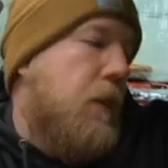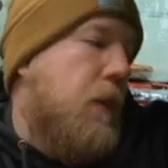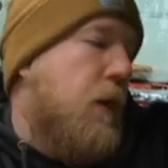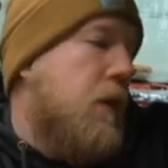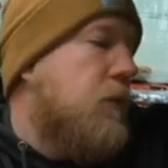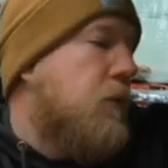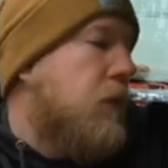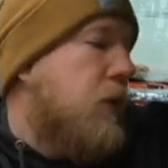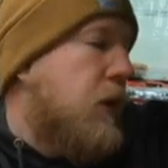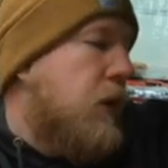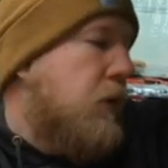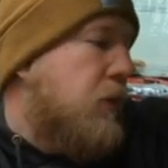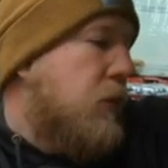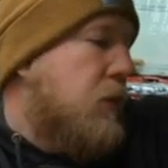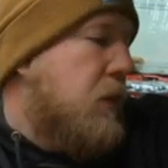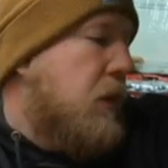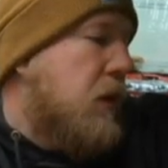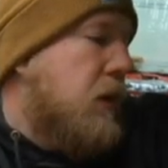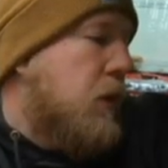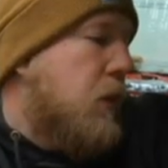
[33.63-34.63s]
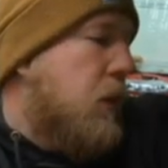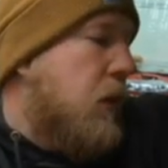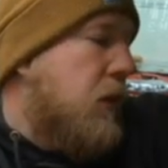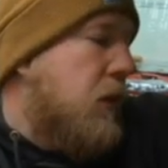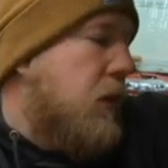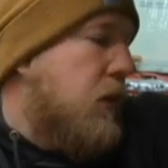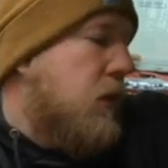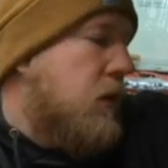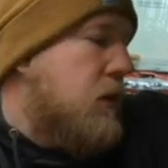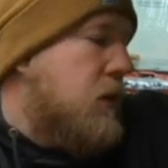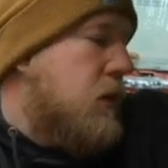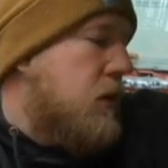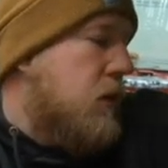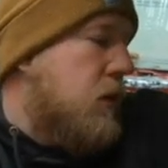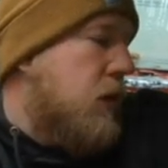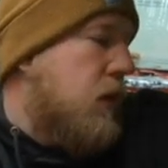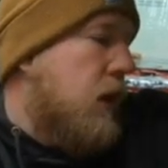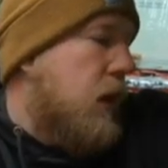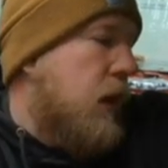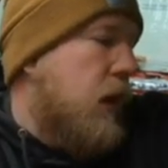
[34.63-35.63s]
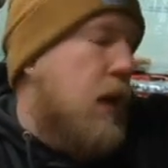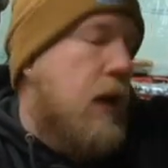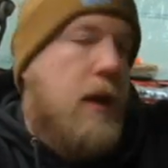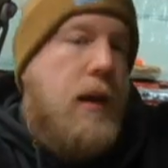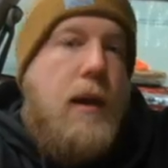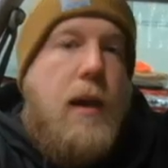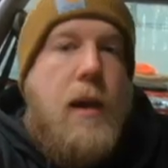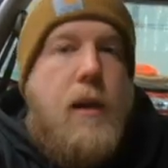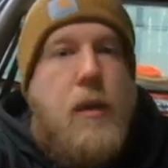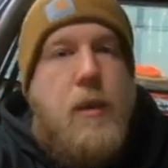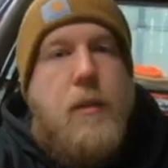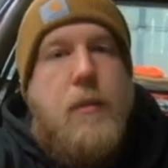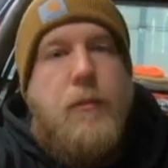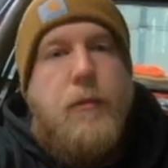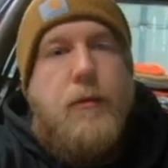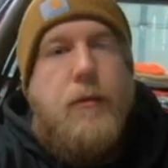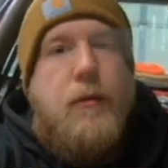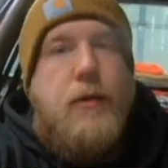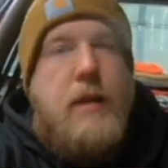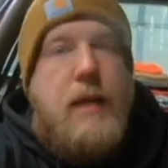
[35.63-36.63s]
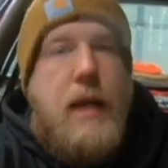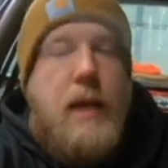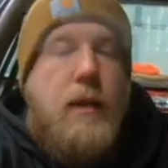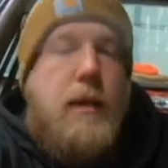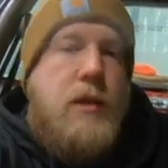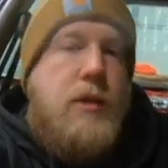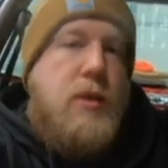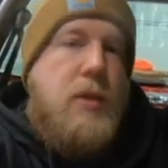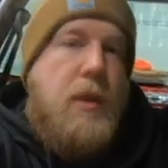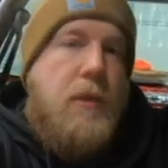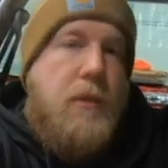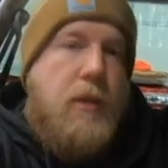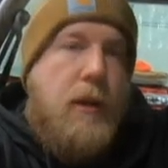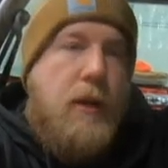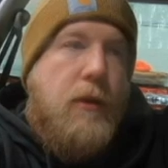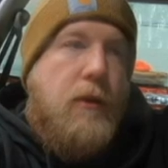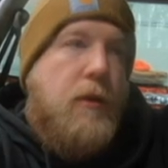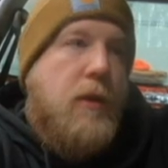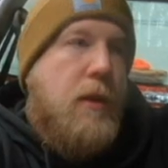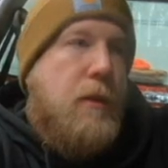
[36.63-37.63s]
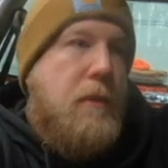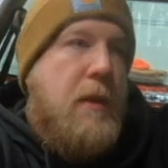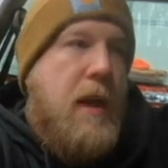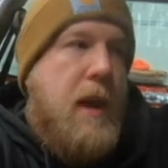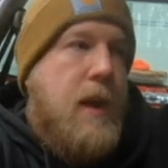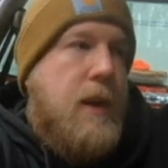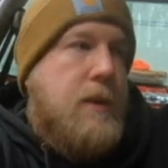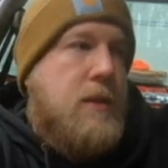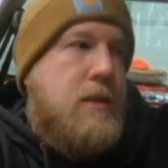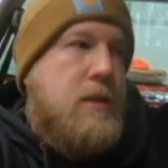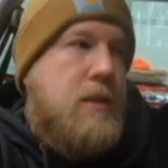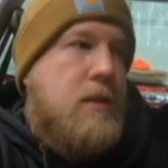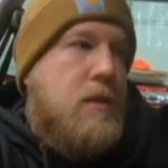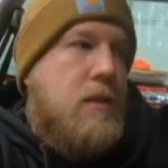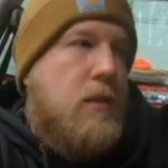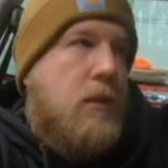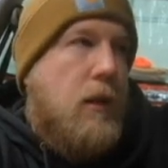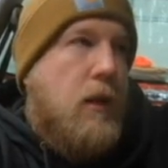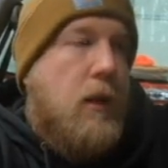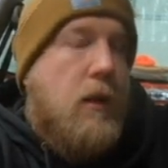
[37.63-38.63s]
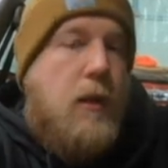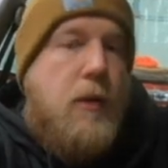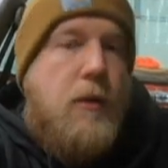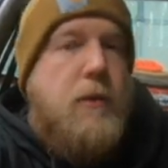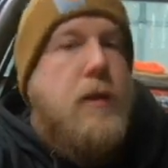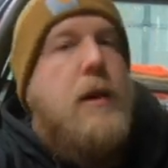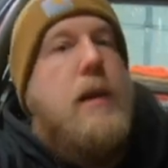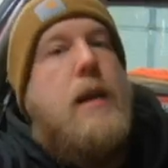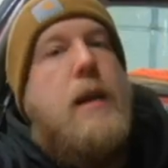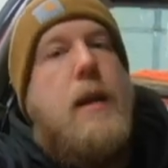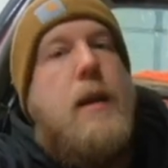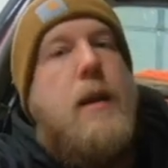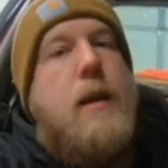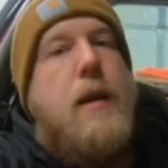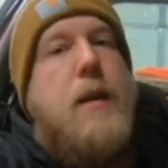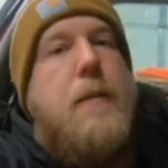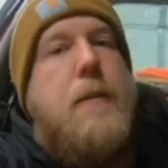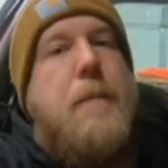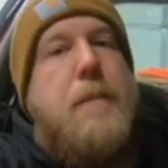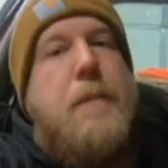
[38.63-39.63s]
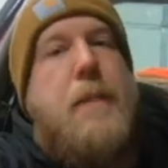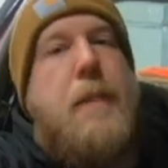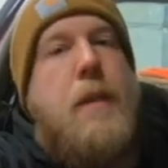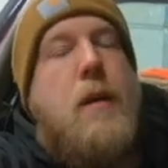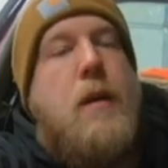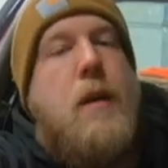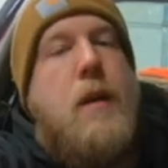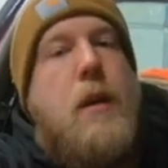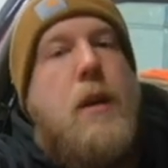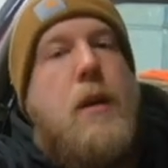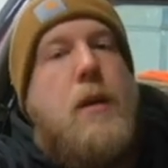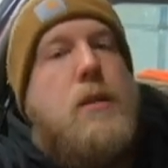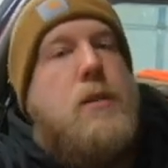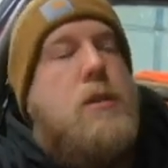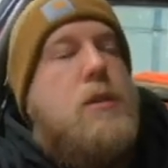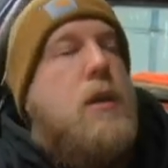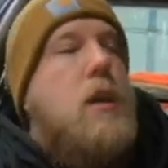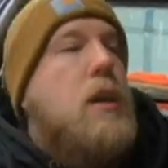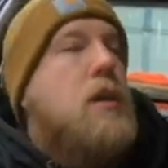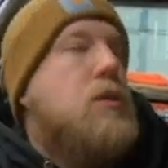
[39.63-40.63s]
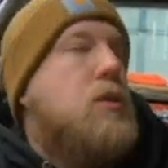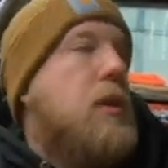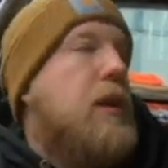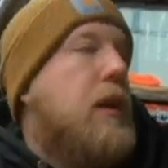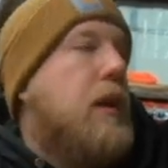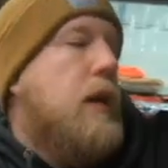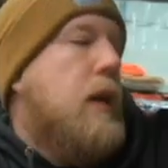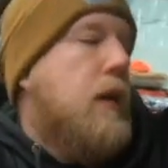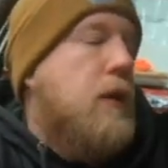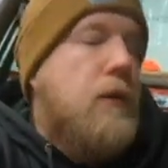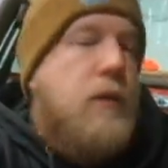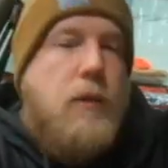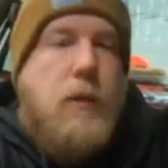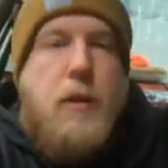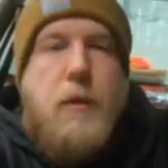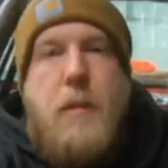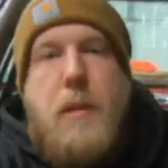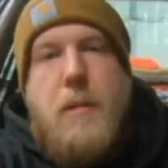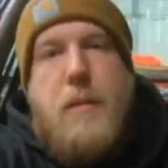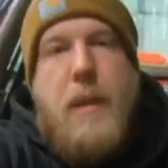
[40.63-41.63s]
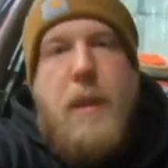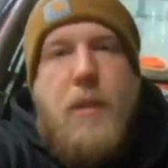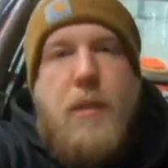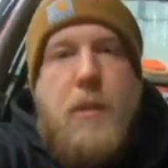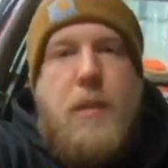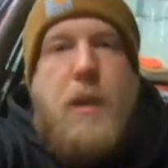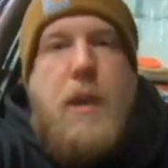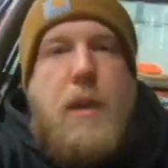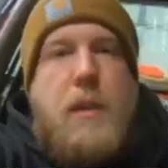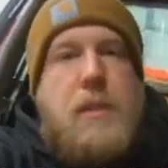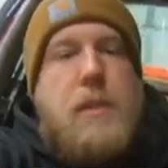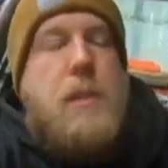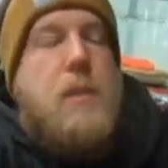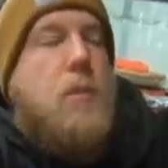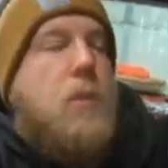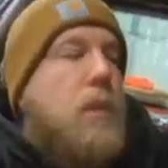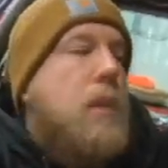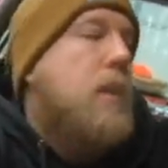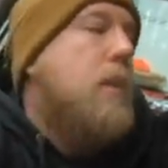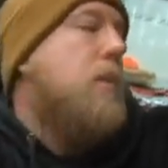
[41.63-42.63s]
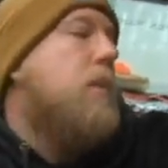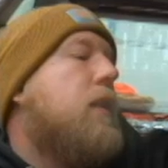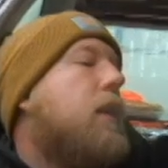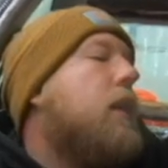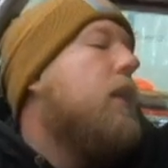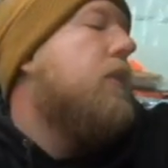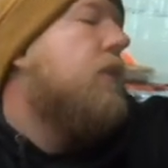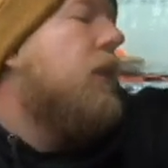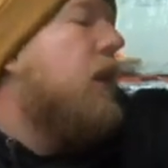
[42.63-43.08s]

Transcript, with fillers: am very familiar with it, and I've daily driven it for the past little over a year now. So I just want to give a little bit of my thoughts on what I think of